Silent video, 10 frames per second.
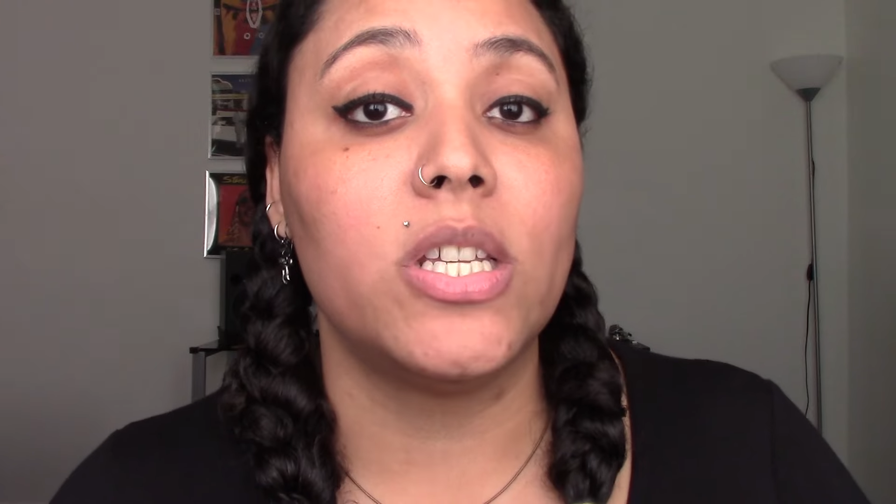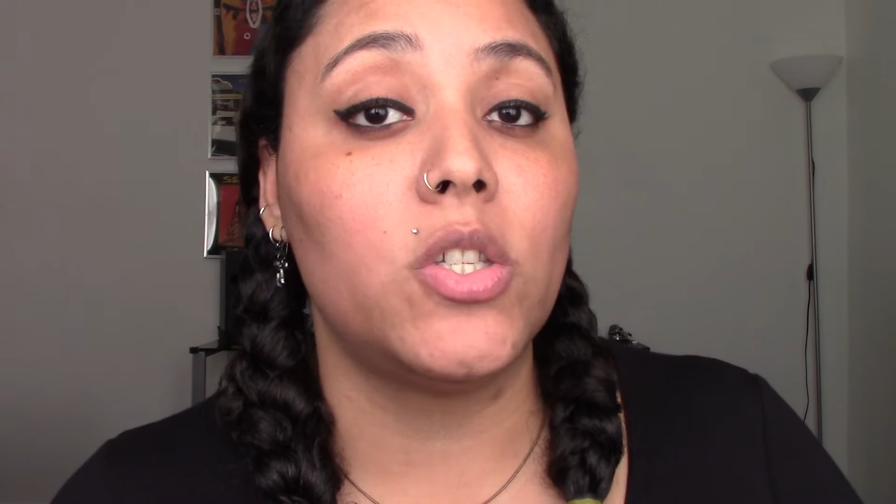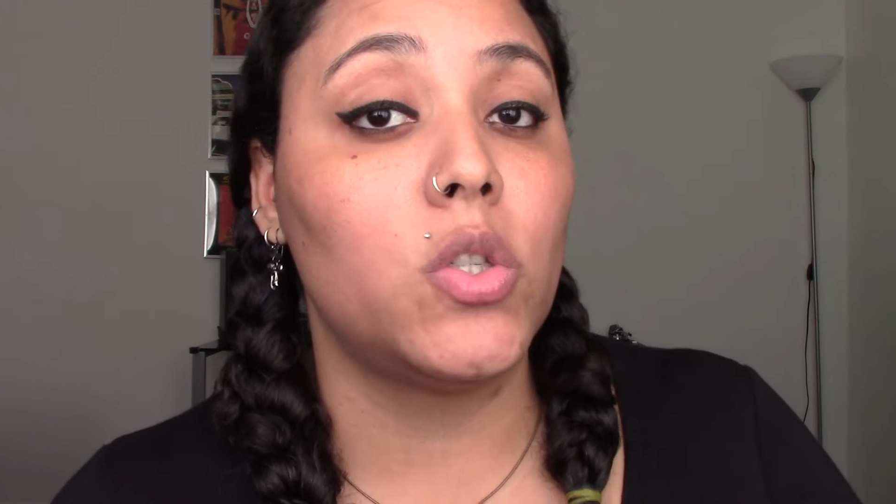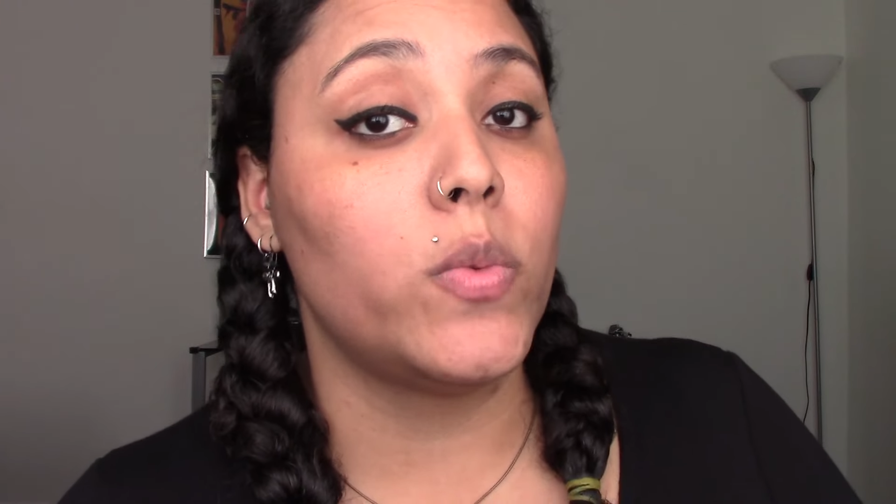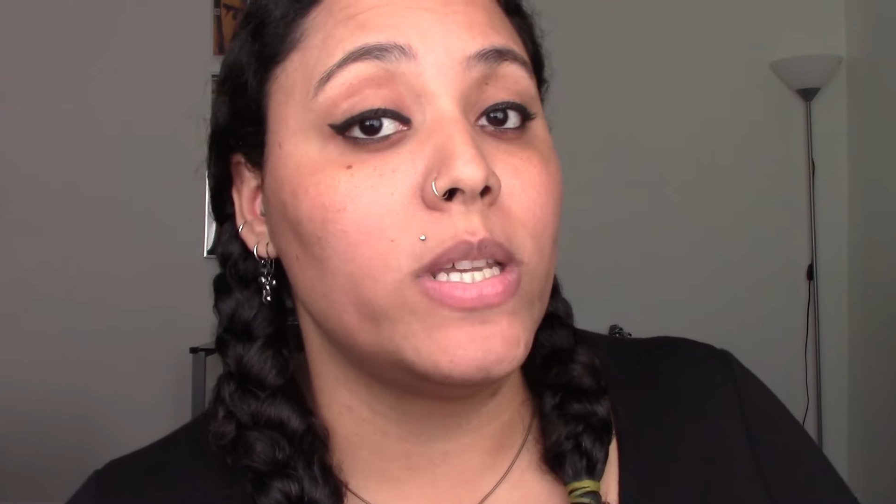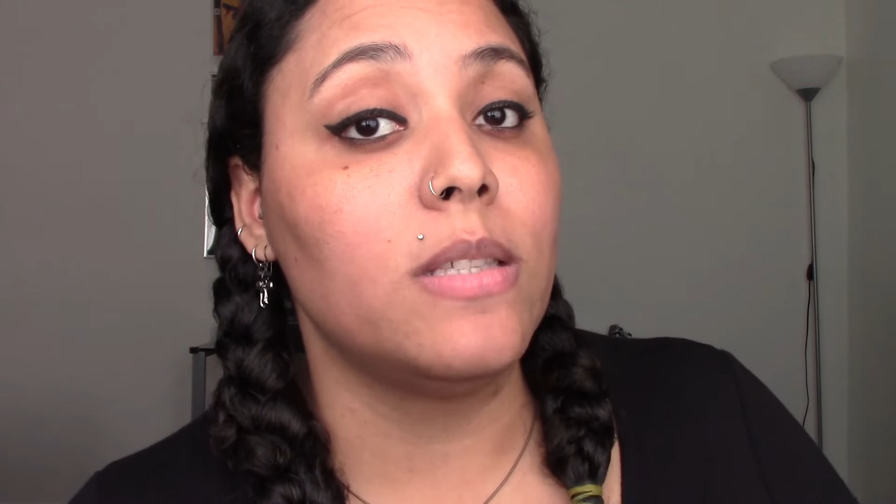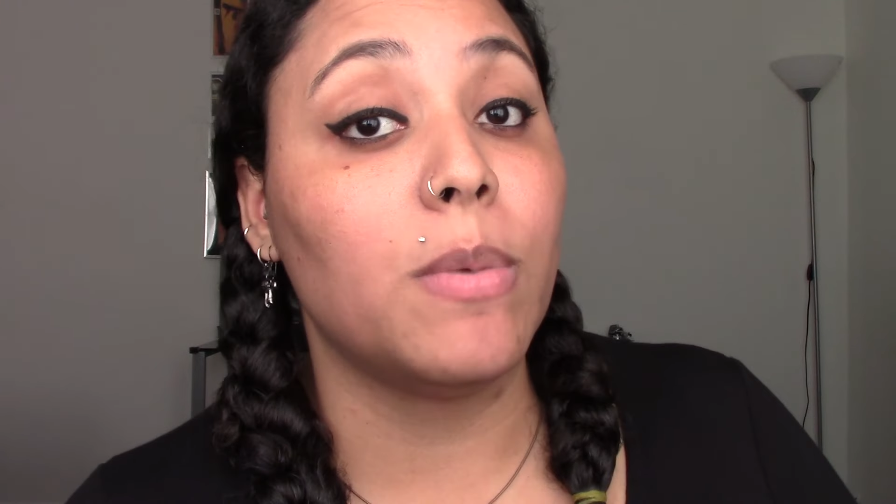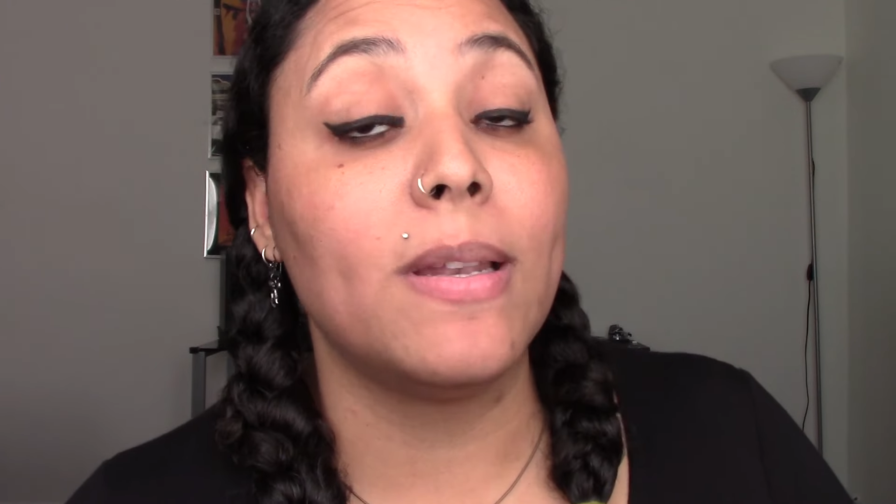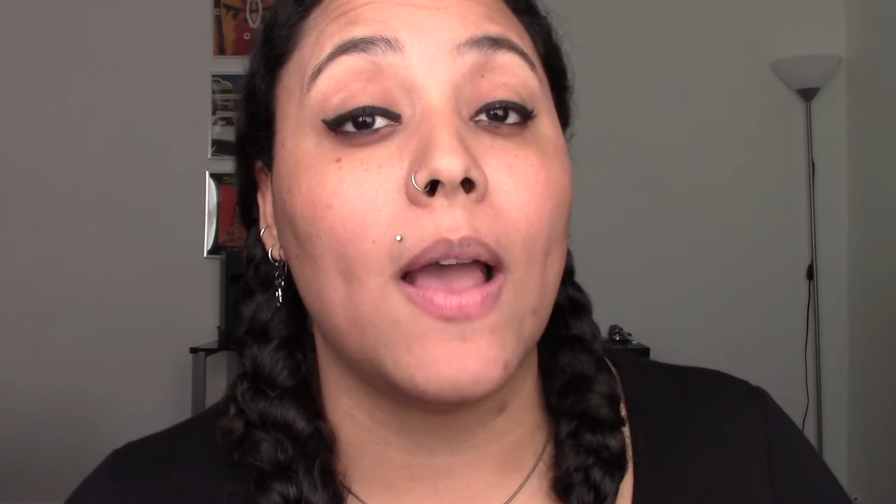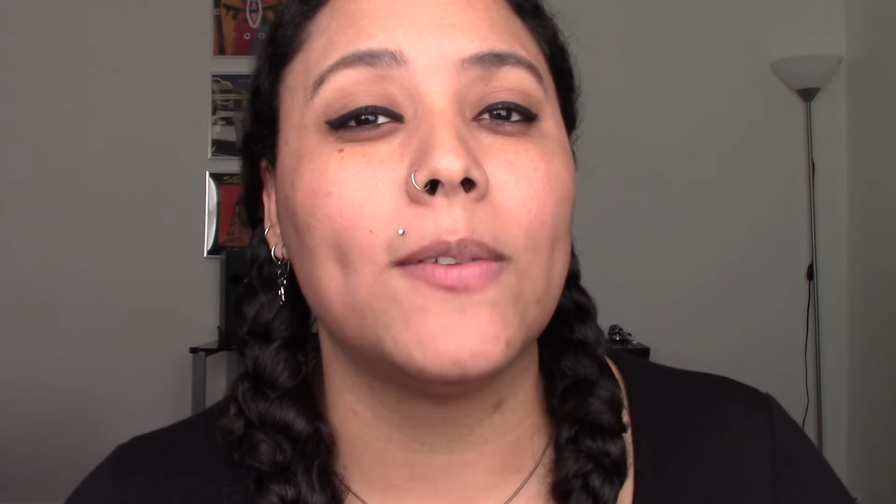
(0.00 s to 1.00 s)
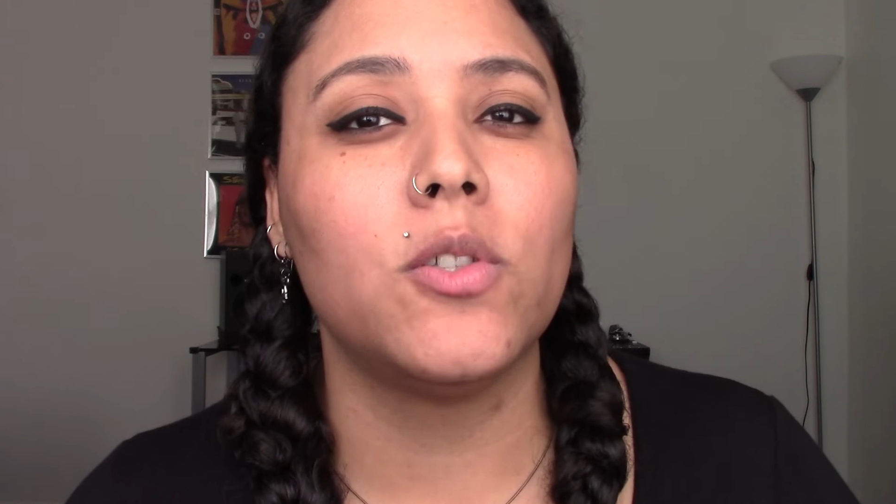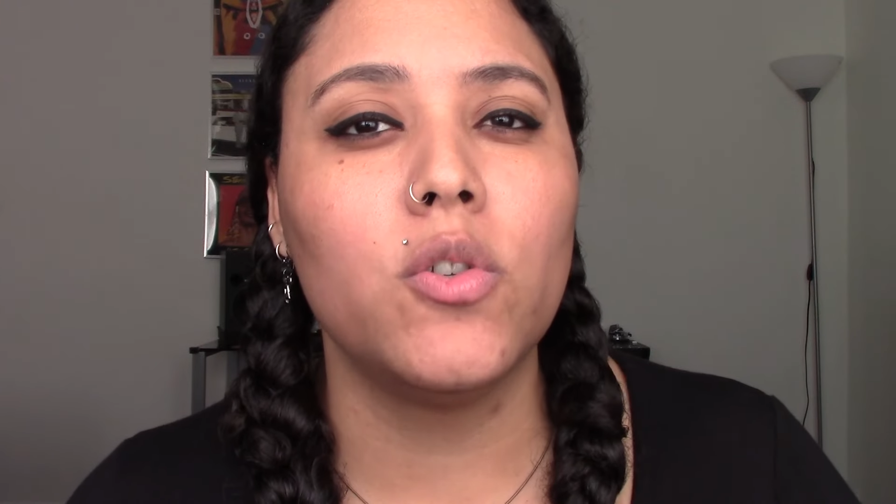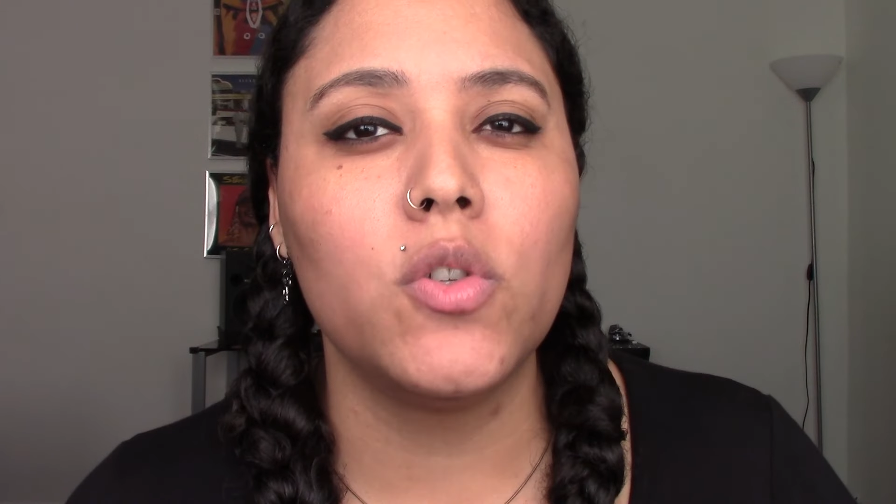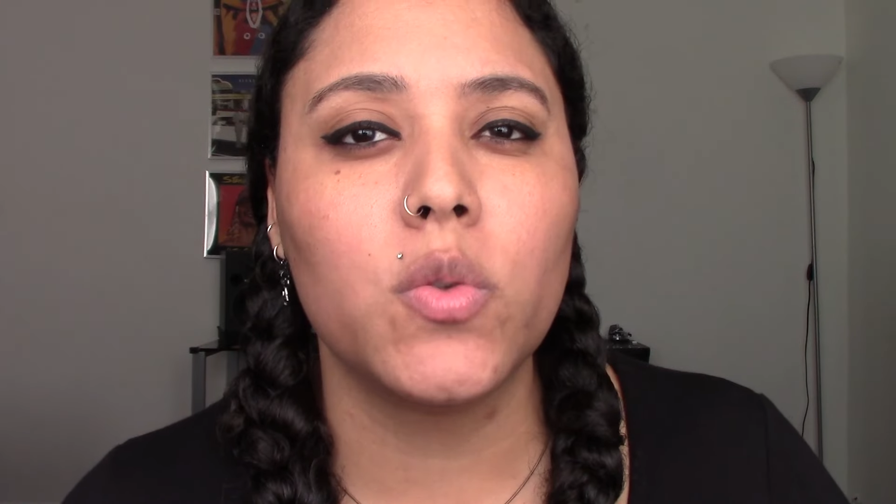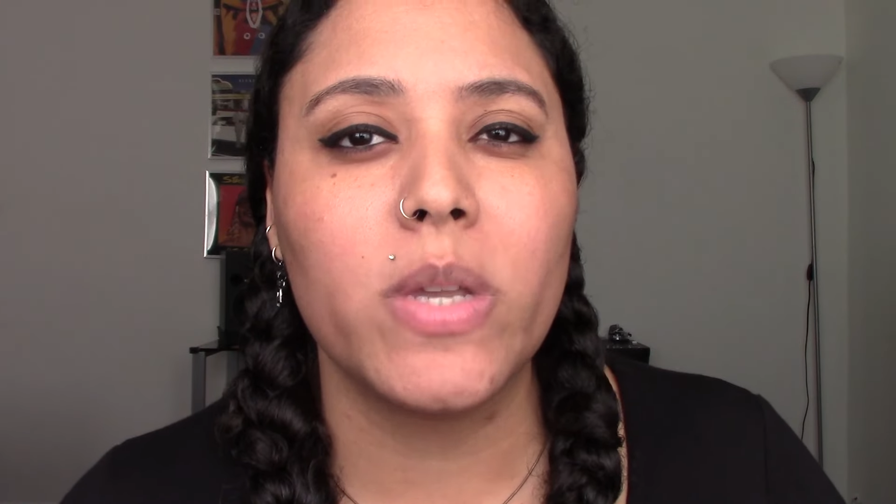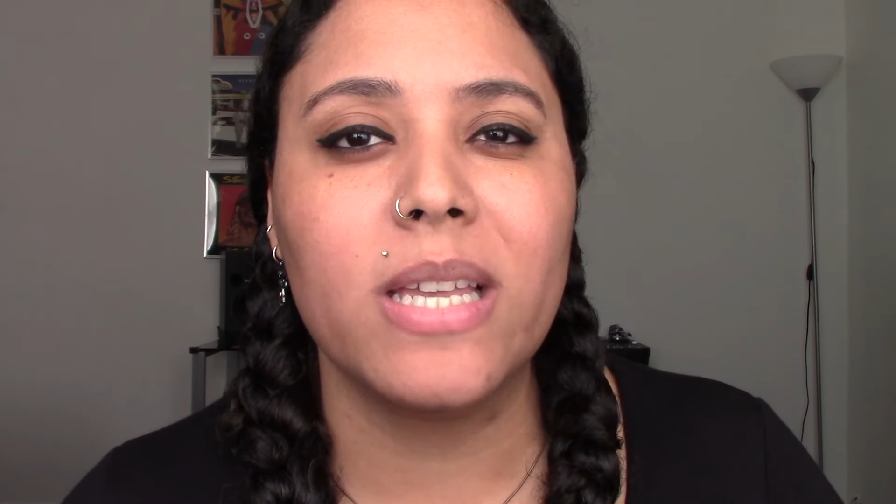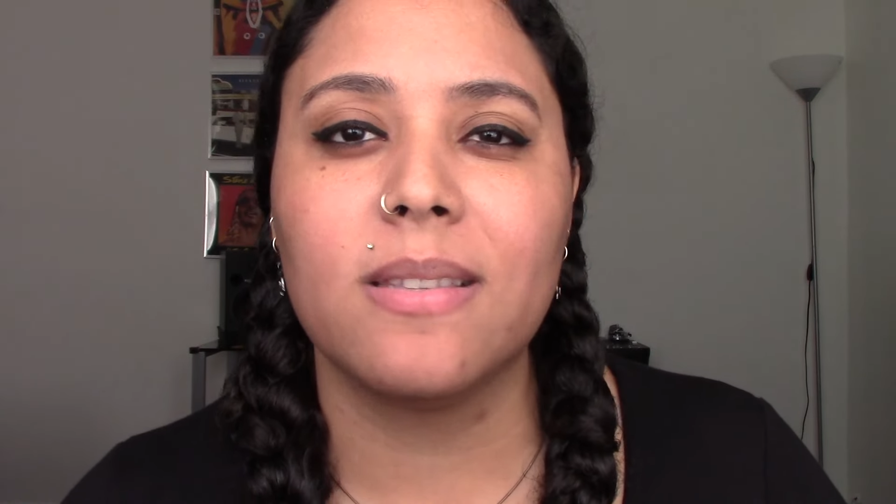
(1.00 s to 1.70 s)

is sweet, but not too sweet.